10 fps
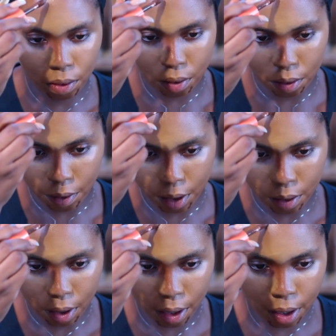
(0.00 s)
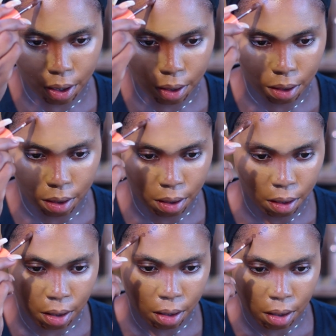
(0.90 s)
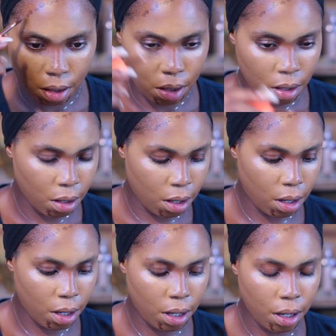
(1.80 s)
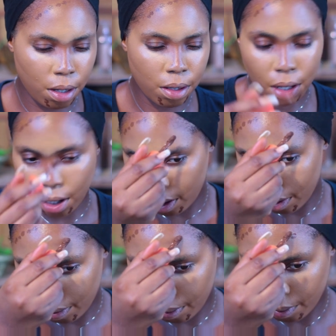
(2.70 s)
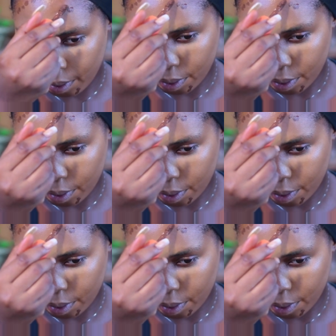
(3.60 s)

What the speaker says: all around her head, her hairline.